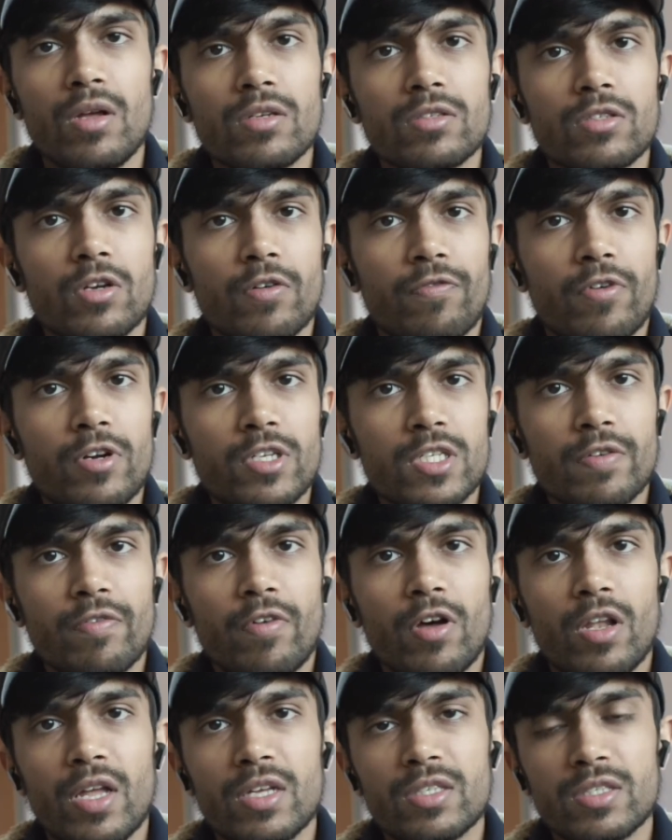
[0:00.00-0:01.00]
So first of
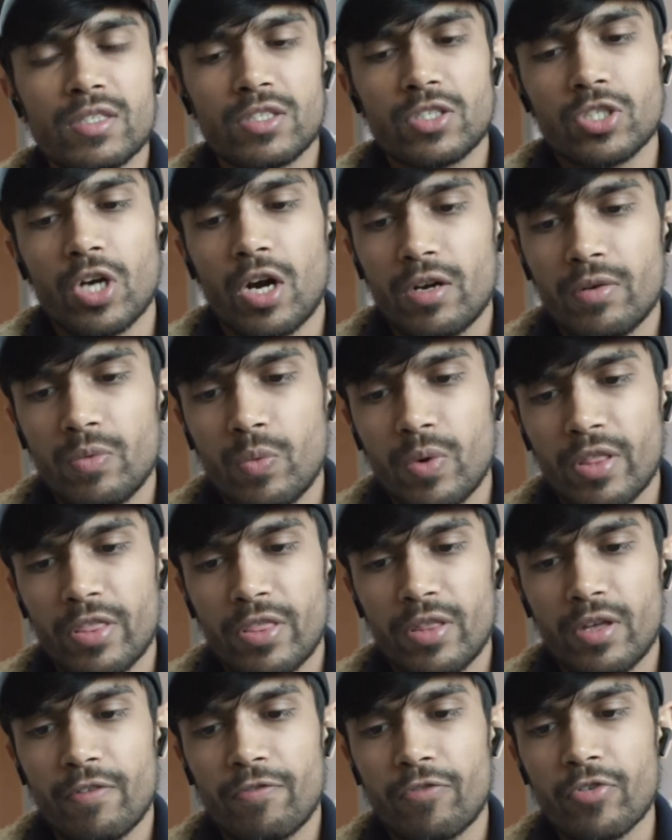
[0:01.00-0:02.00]
all, let's start
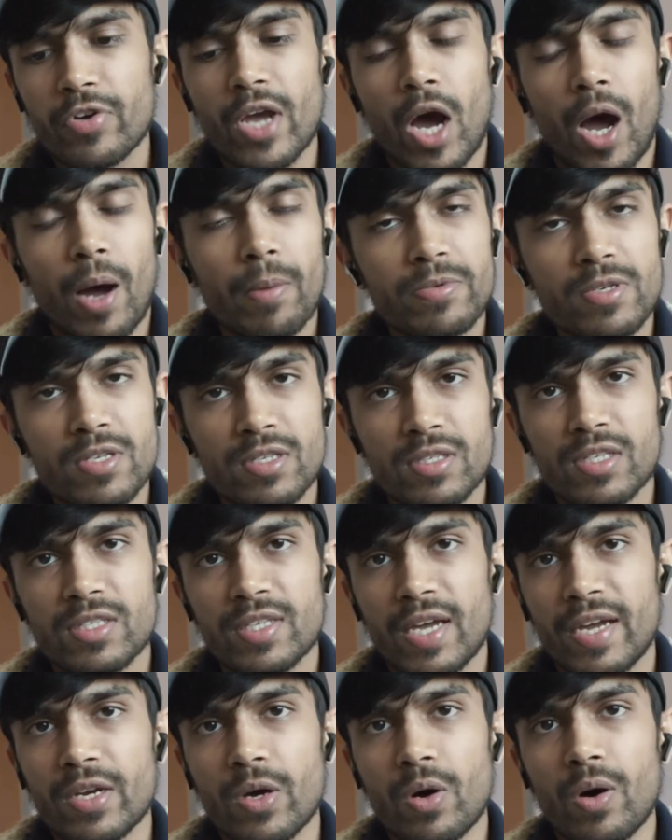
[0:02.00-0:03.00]
with free options,
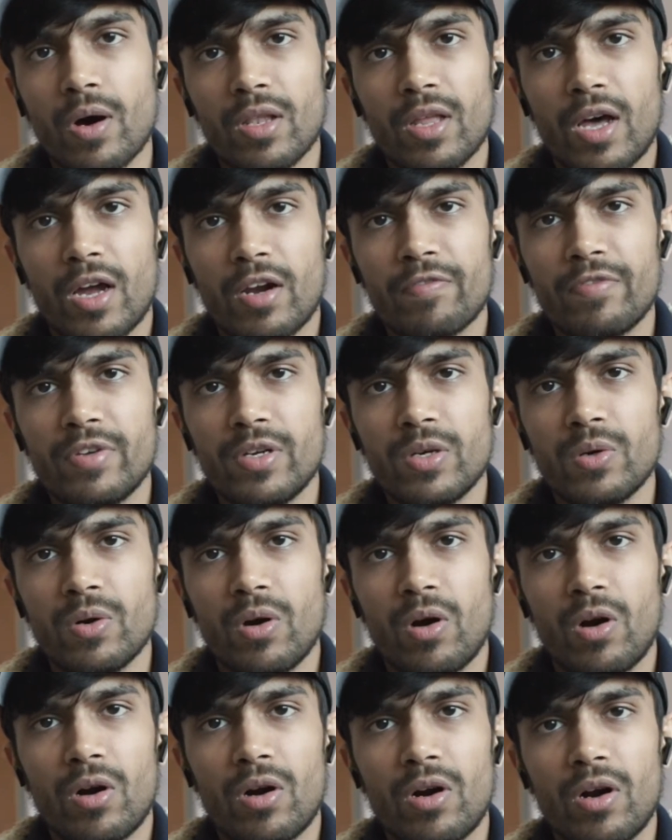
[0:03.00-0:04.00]
because I know a lot of you
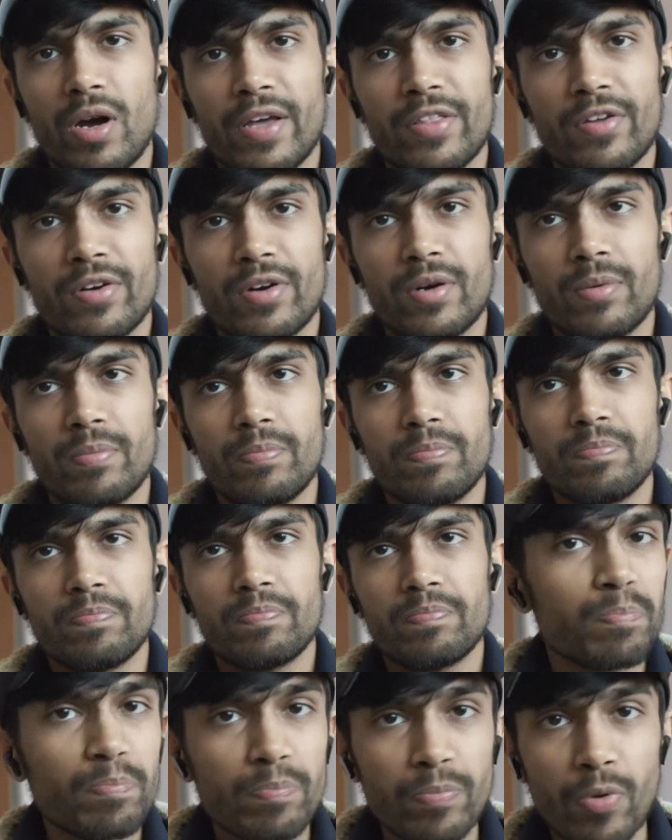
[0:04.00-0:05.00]
are either
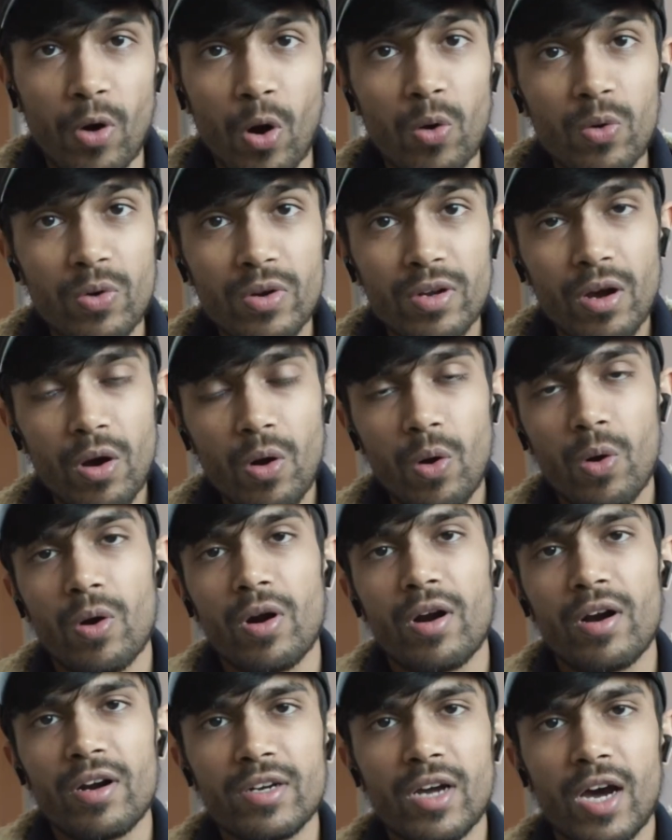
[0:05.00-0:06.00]
broke
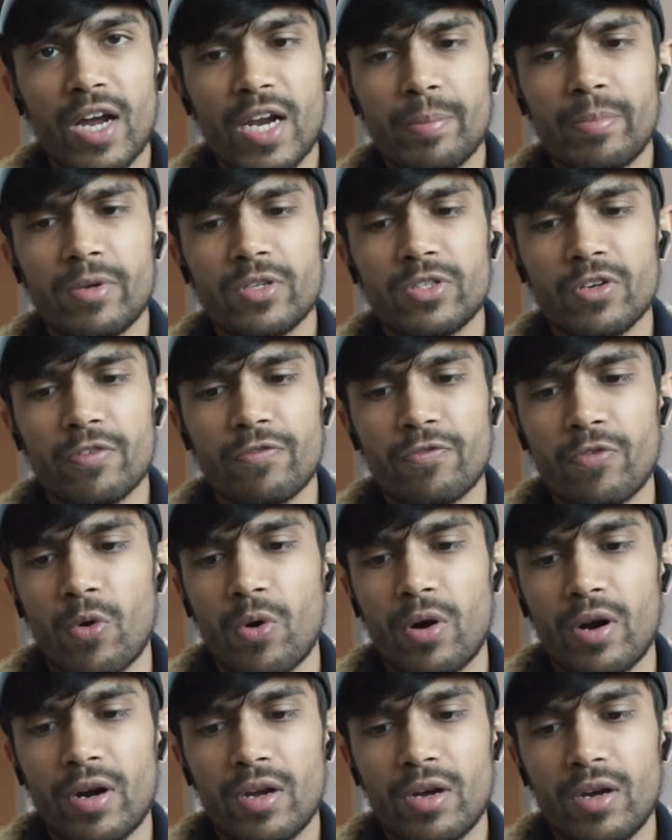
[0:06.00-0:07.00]
or not able to
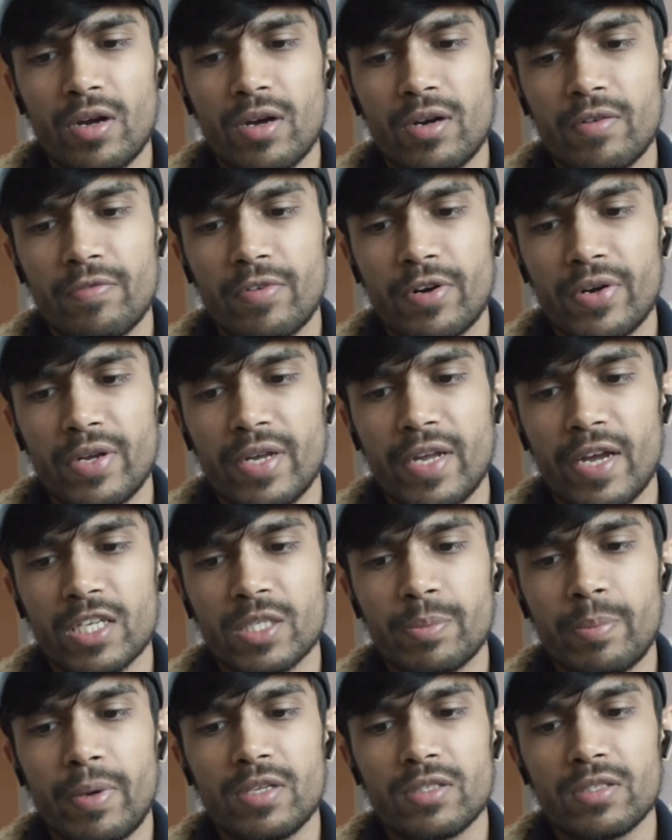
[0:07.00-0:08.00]
afford a very
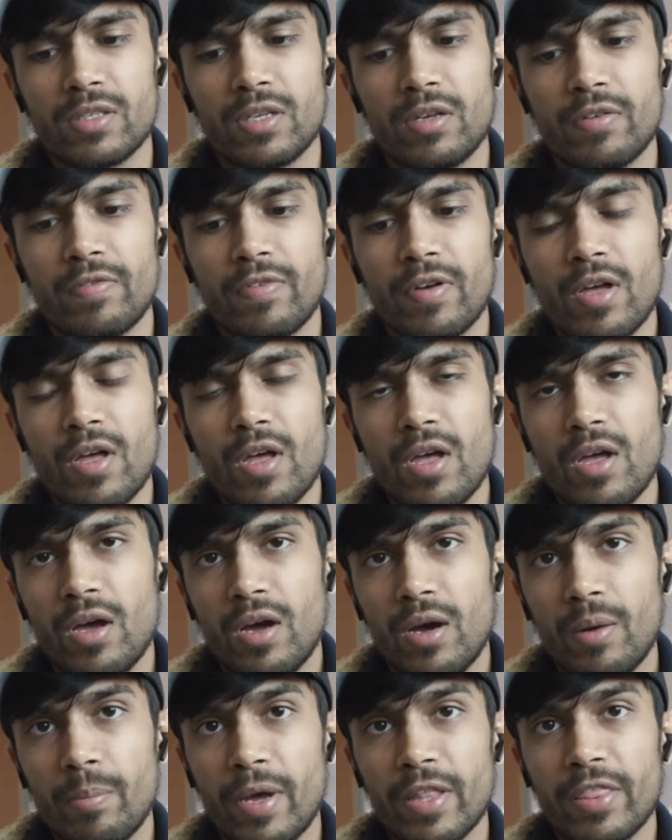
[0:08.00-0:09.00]
expensive
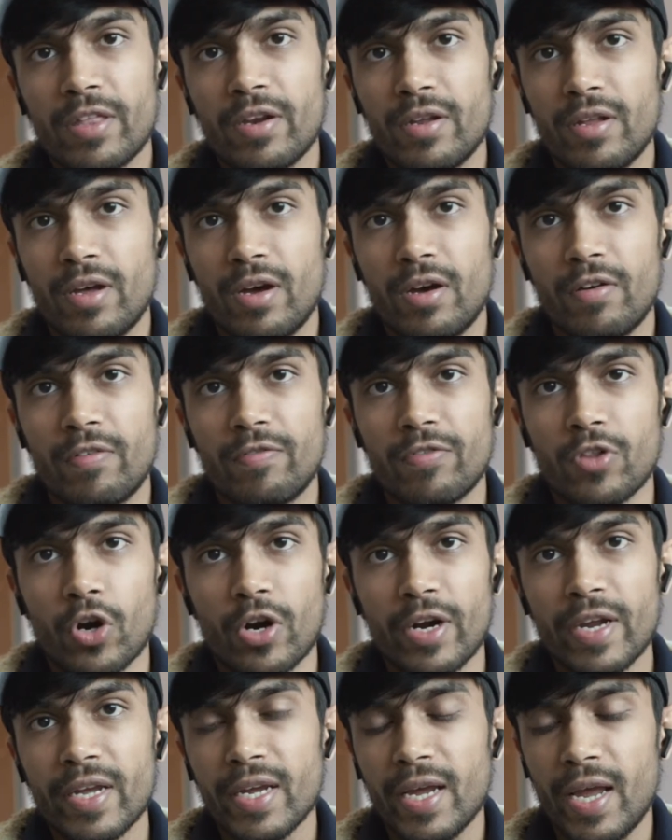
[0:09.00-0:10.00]
method of
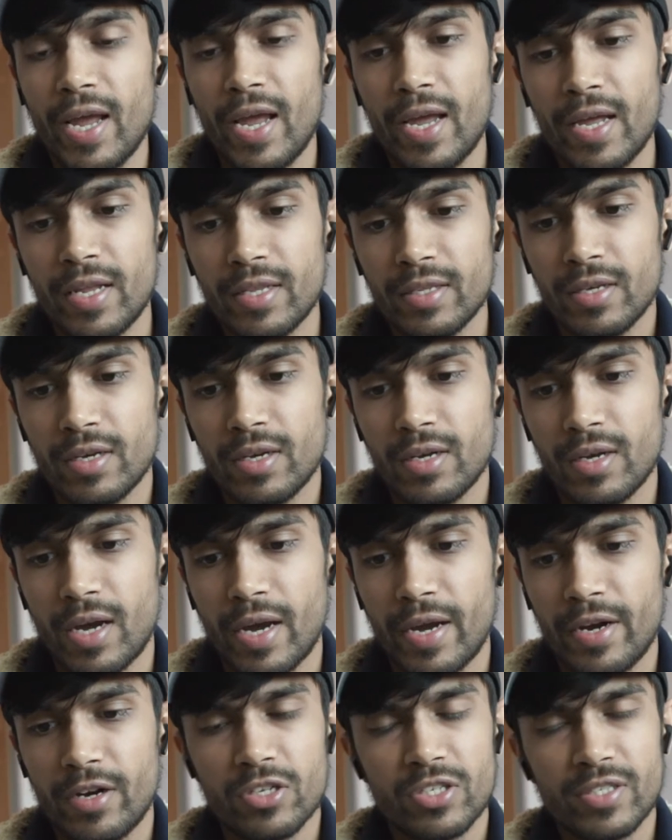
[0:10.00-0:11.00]
learning. And
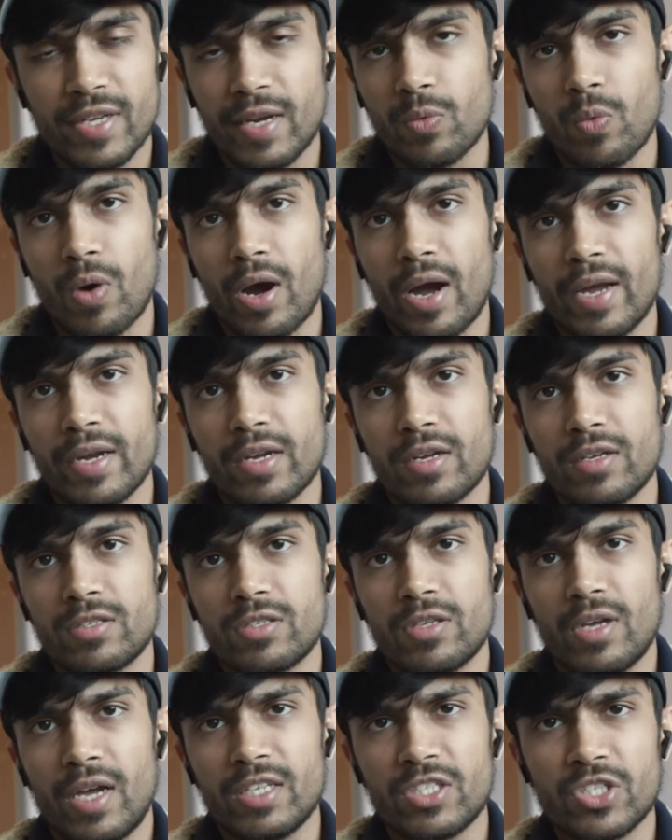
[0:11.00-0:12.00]
I understand why,
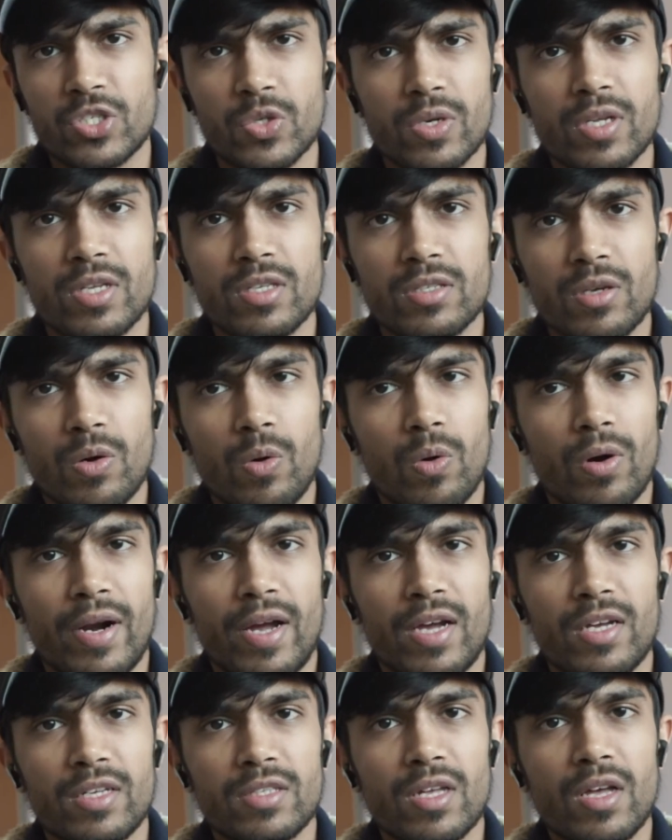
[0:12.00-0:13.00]
because as students or
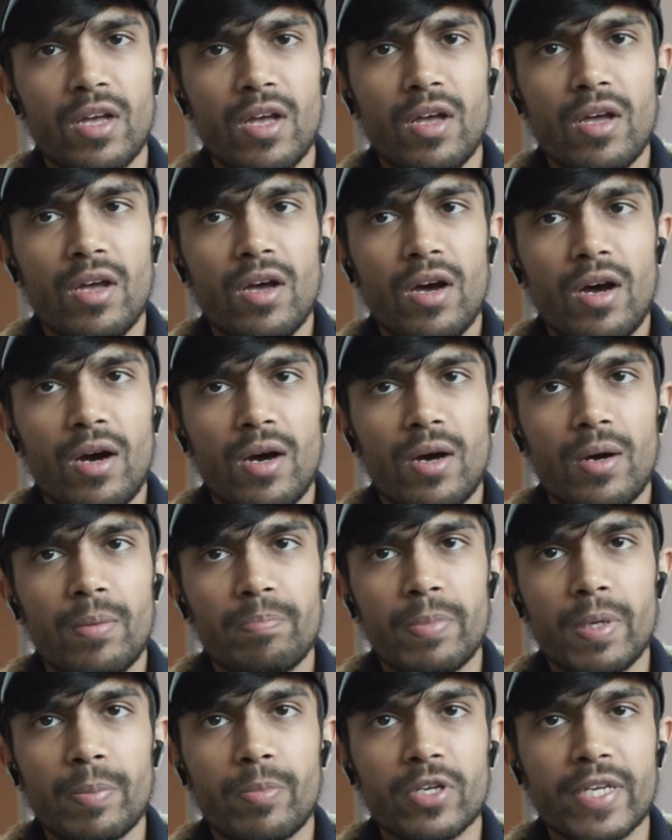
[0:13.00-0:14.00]
as
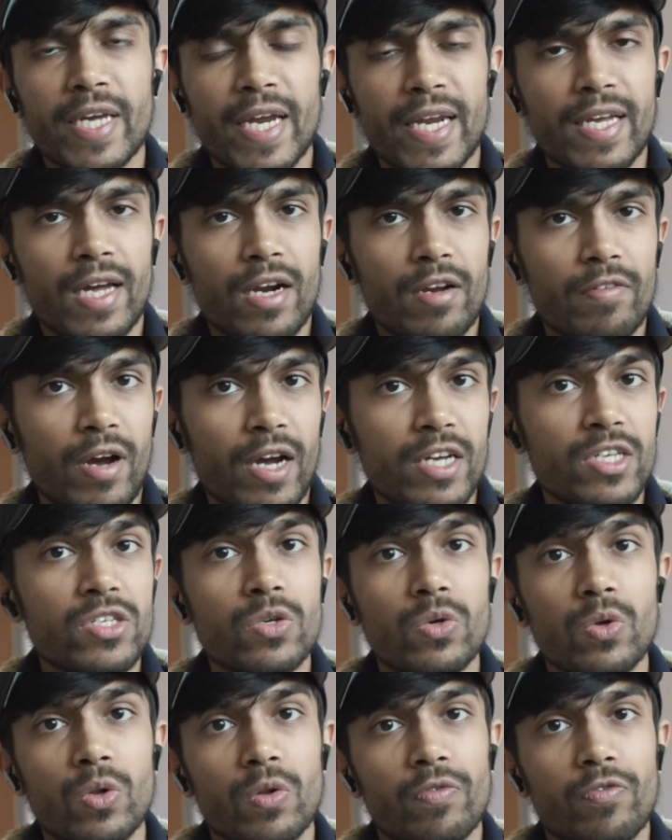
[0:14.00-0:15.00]
people getting out of high
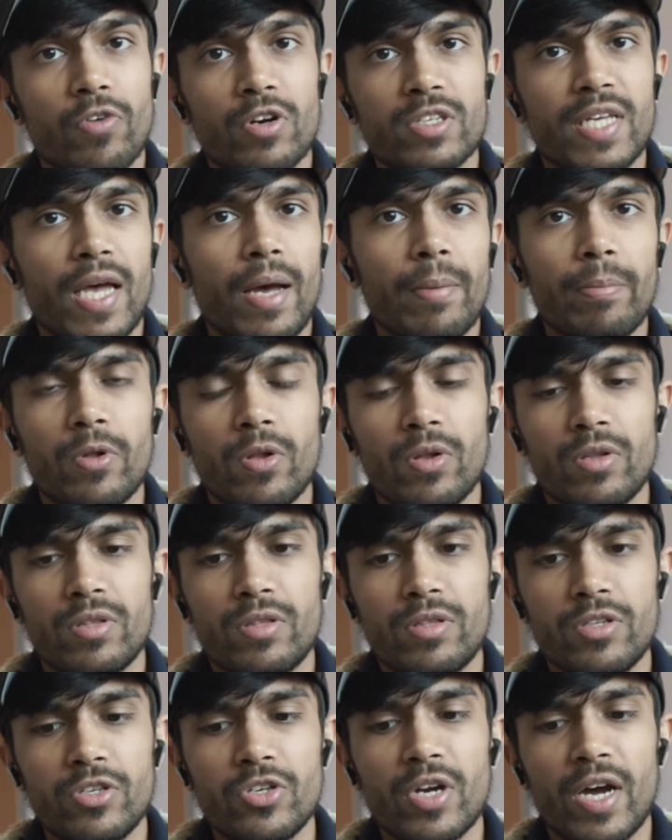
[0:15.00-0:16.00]
school, for example,
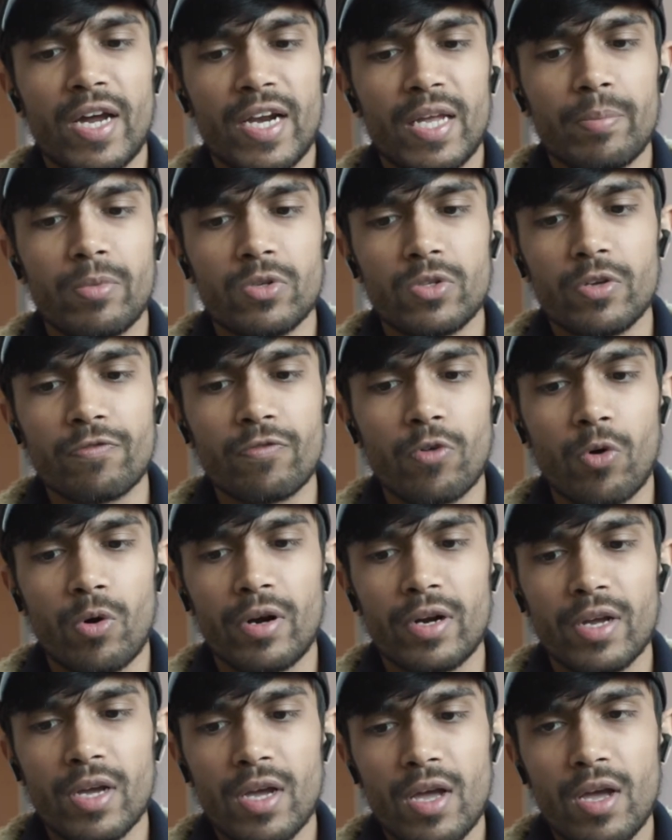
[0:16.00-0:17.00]
you're not able to
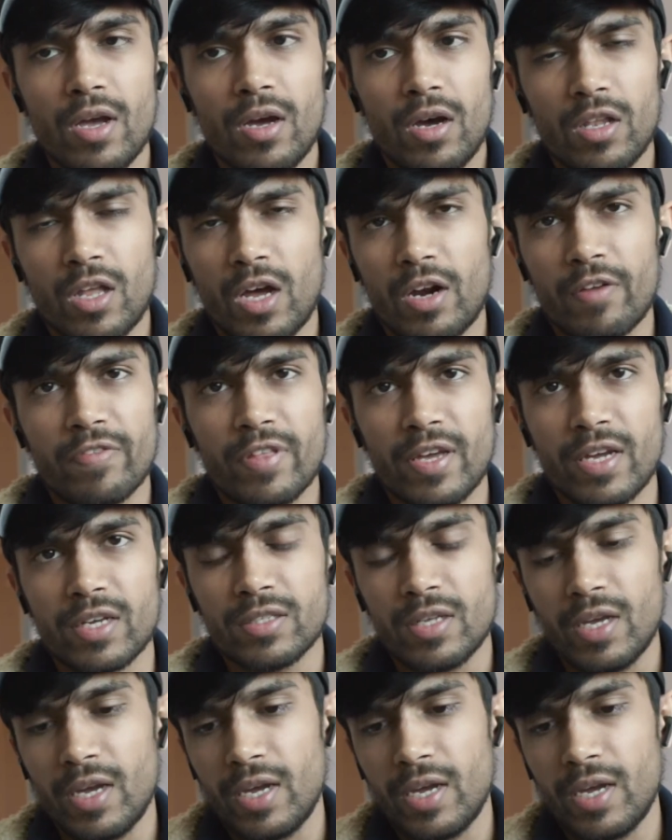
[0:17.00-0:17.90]
afford a lot of things.